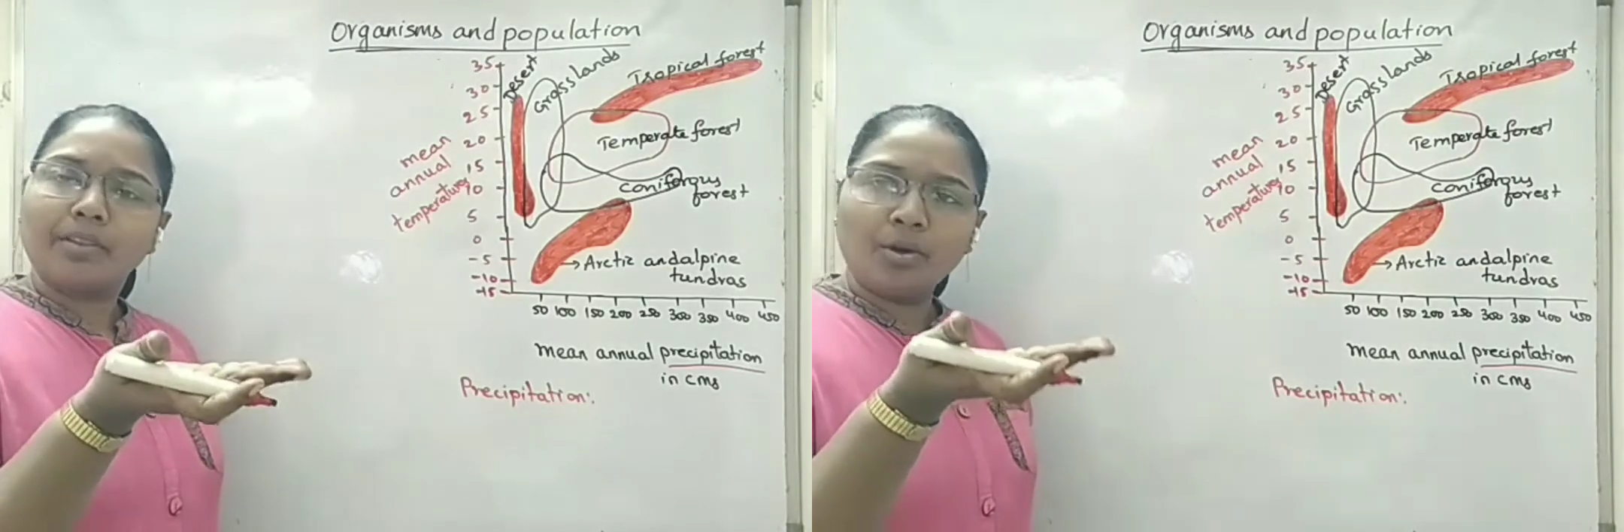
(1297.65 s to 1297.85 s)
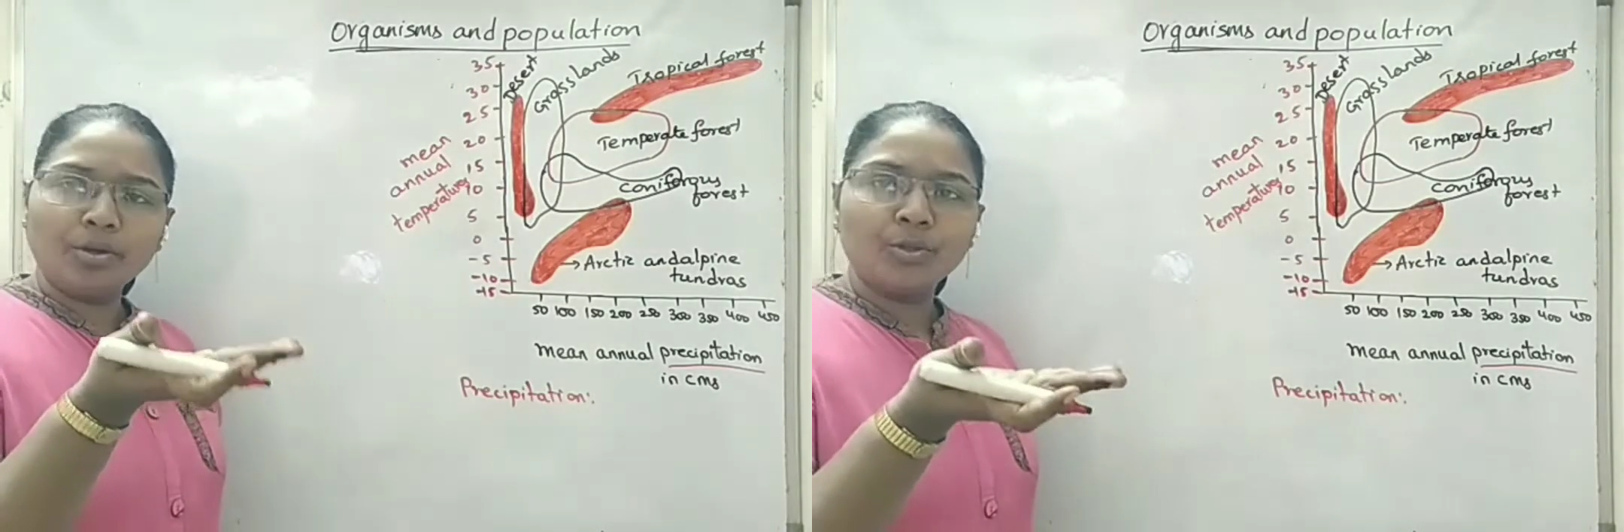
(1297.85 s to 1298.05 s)

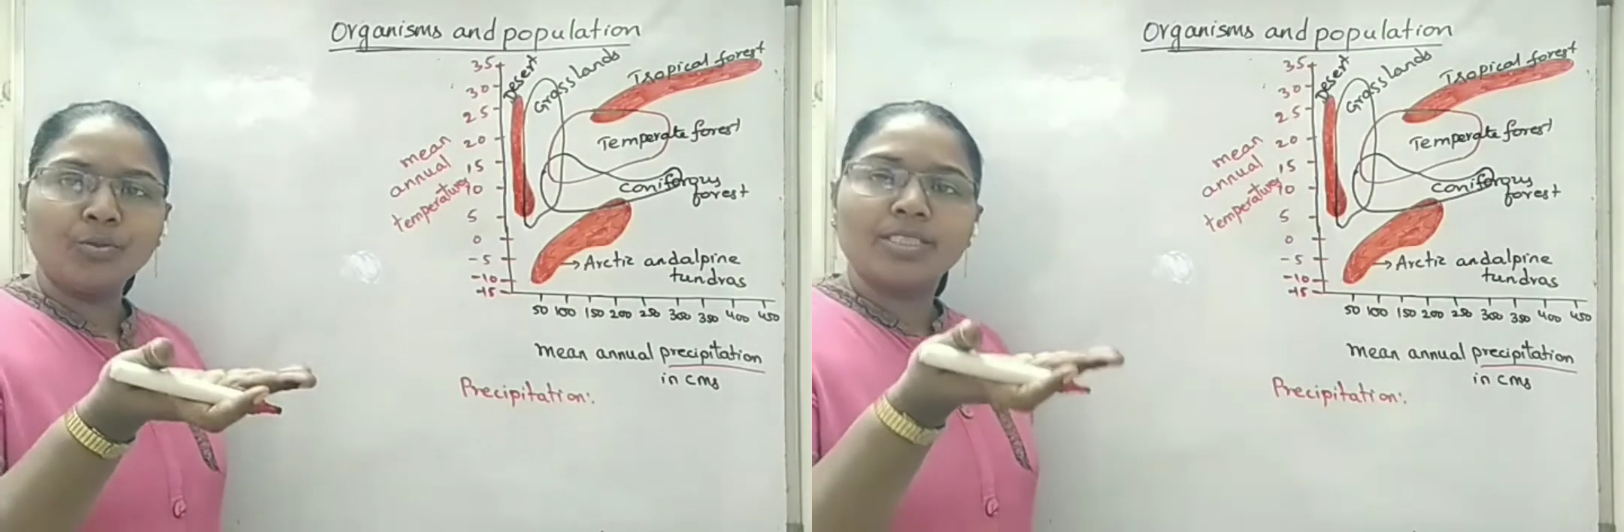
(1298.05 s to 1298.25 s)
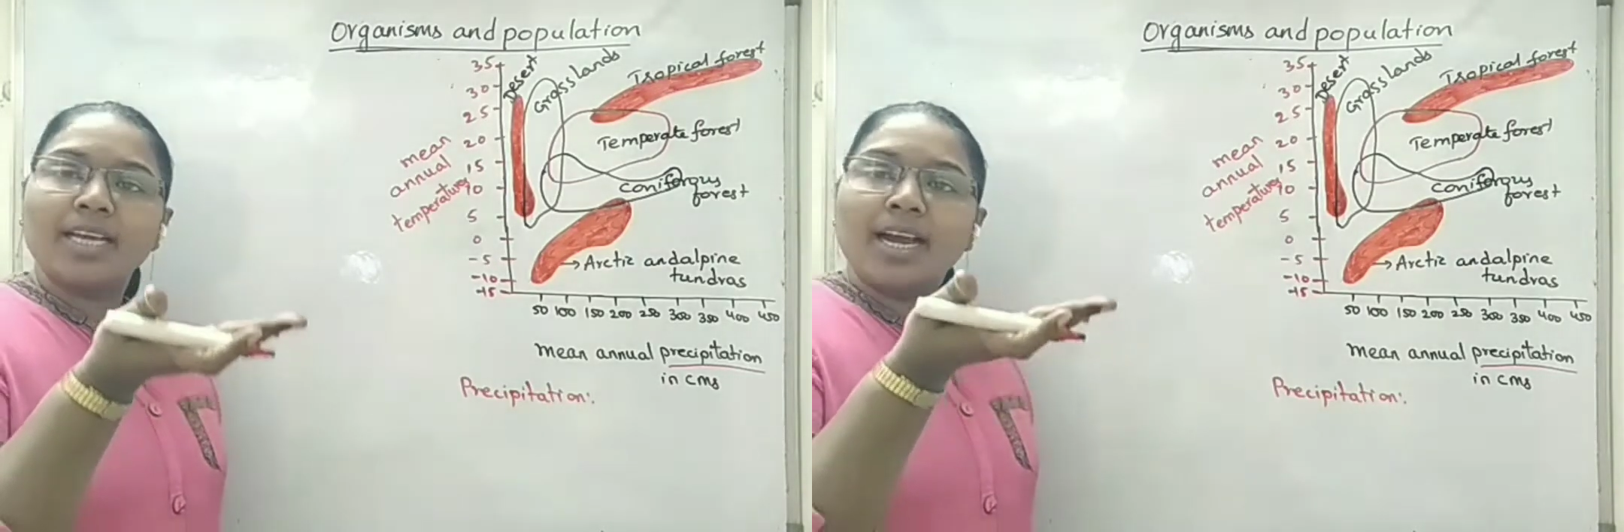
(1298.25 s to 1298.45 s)
or
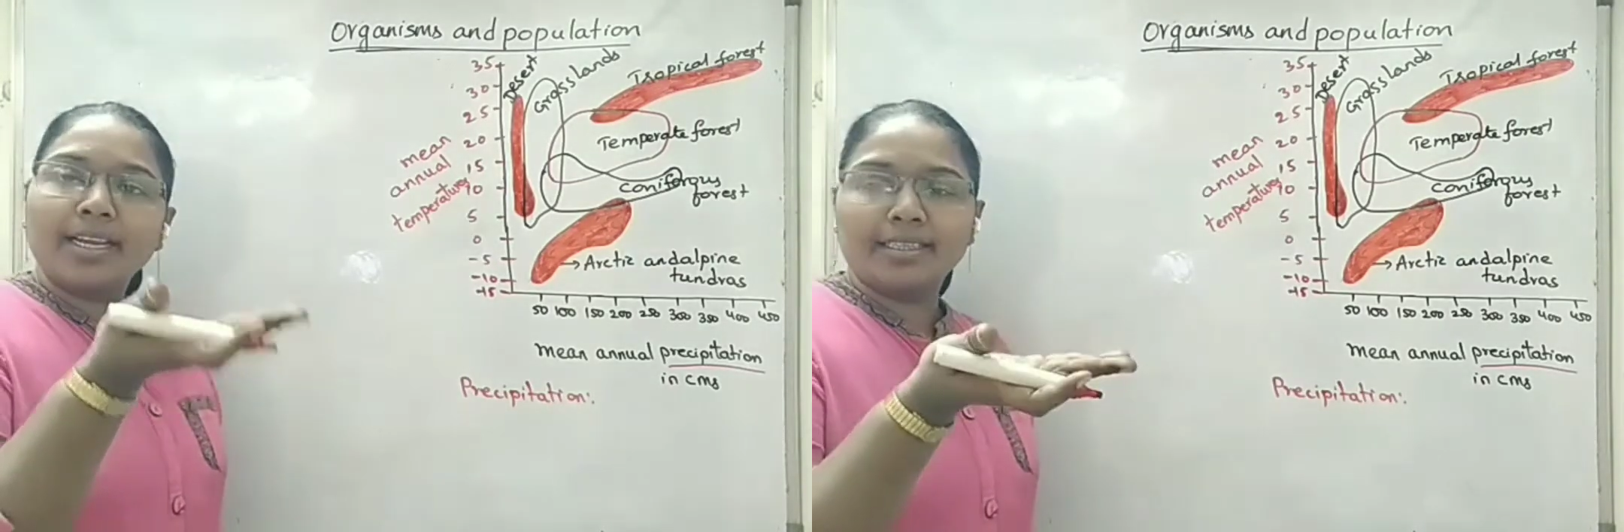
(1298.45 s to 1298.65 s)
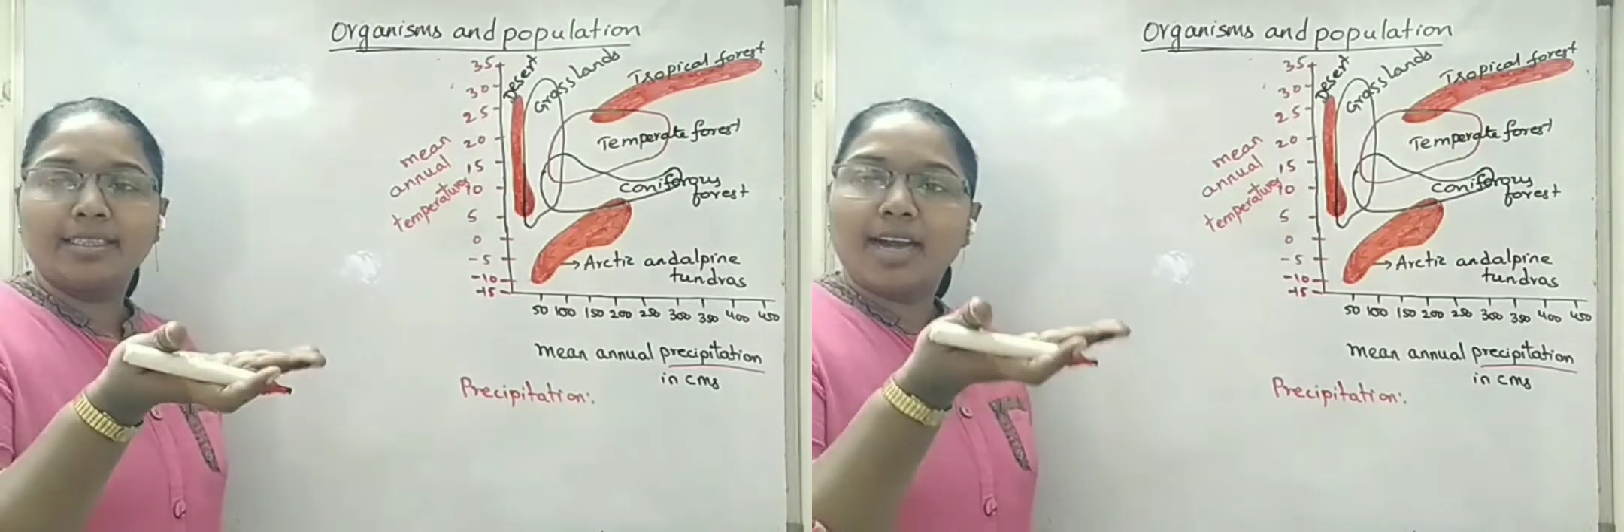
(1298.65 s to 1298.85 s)
towards the
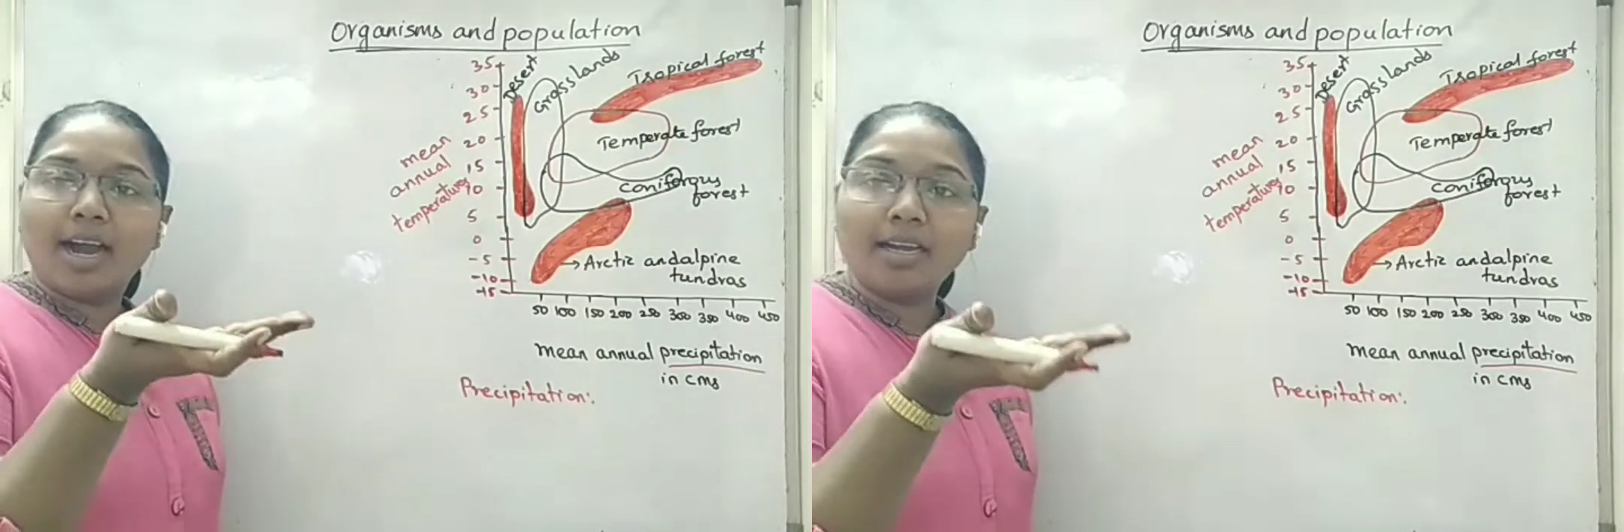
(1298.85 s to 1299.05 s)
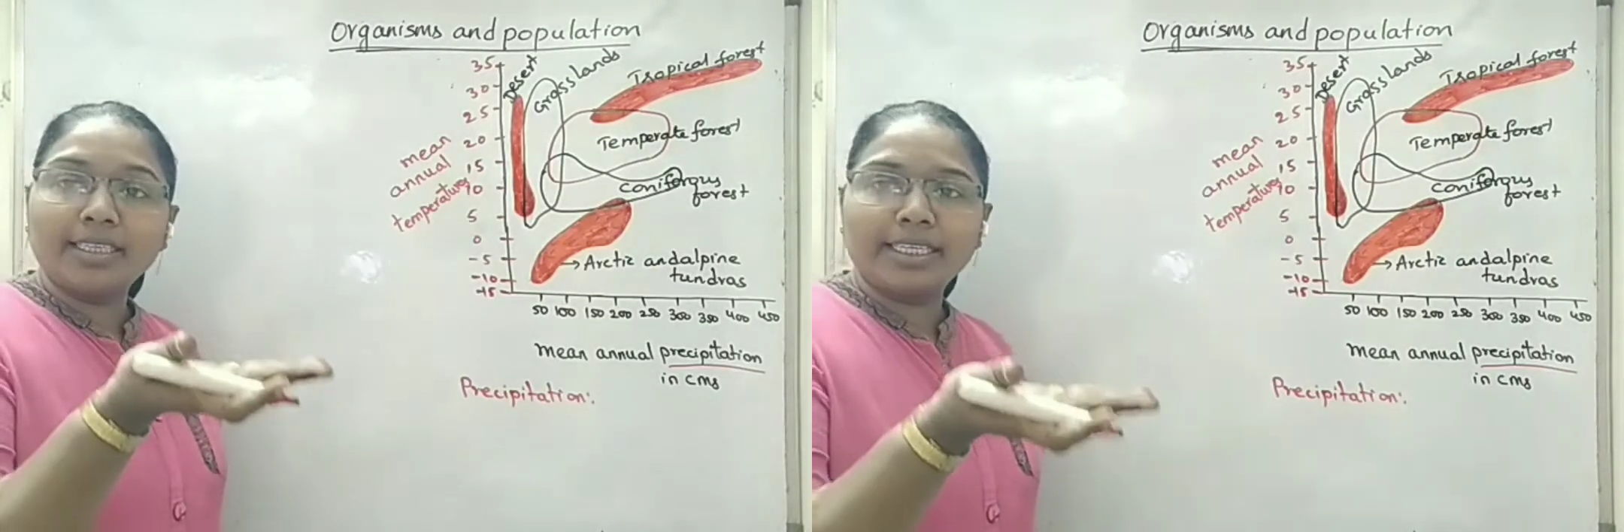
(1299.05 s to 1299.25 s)
higher
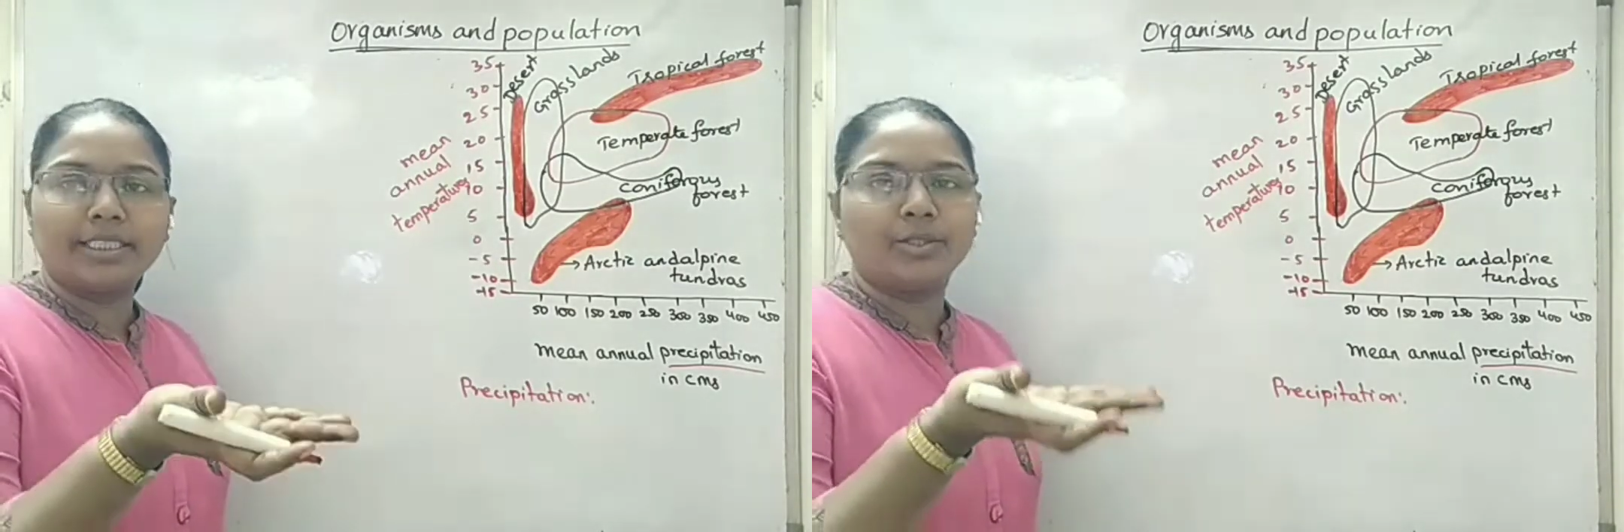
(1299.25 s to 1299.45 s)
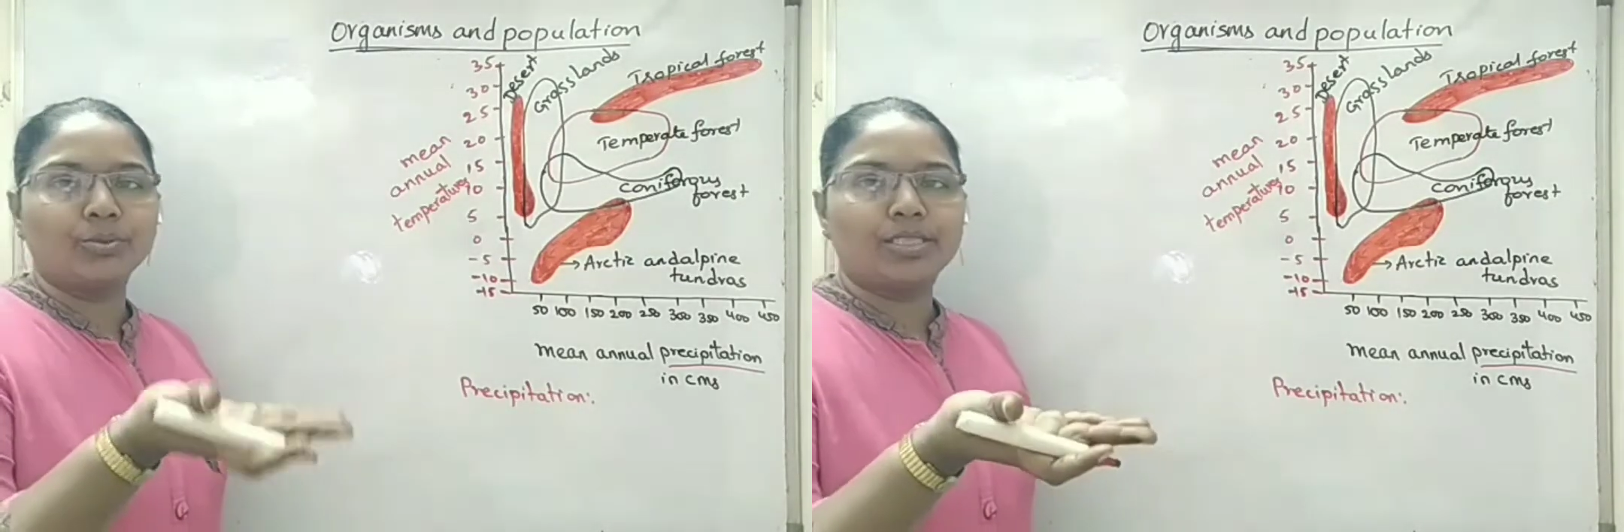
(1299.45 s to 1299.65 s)

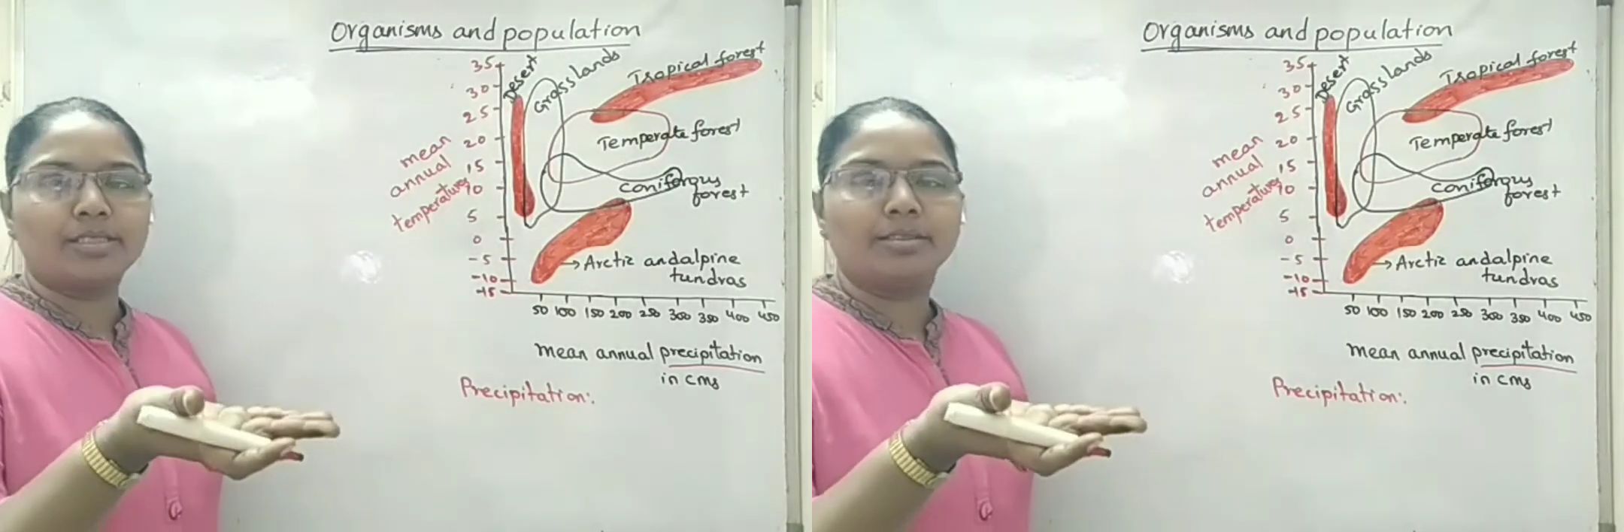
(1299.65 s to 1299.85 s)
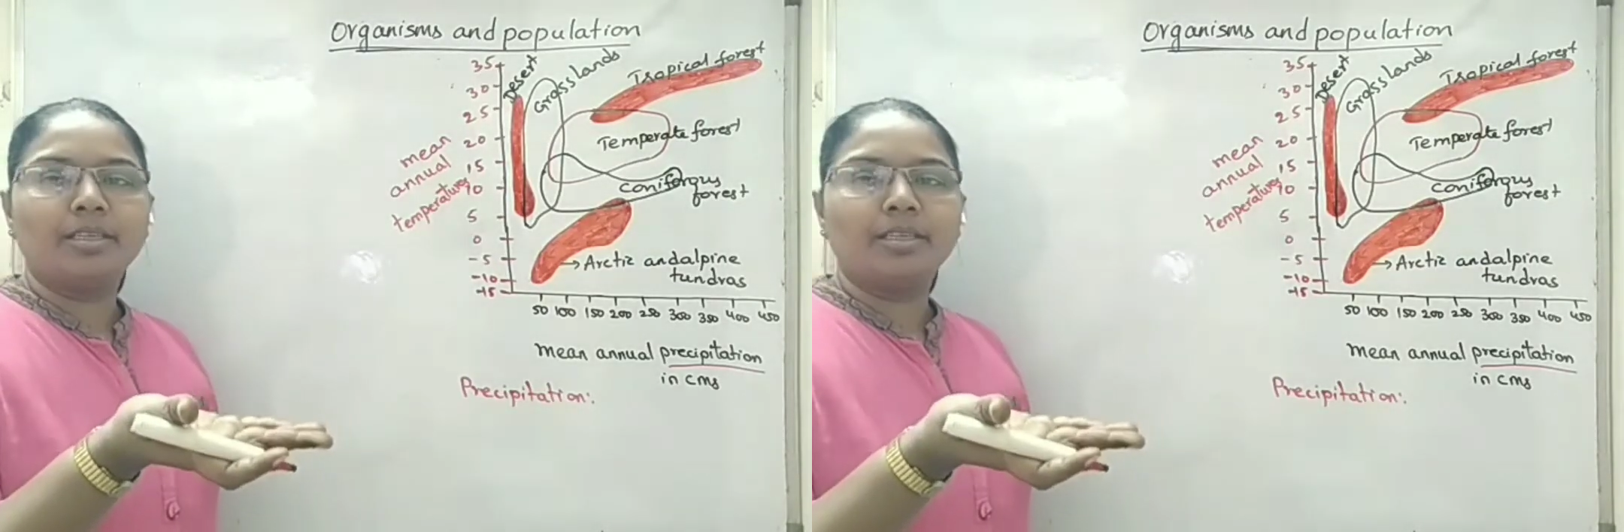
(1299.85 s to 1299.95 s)
altitudes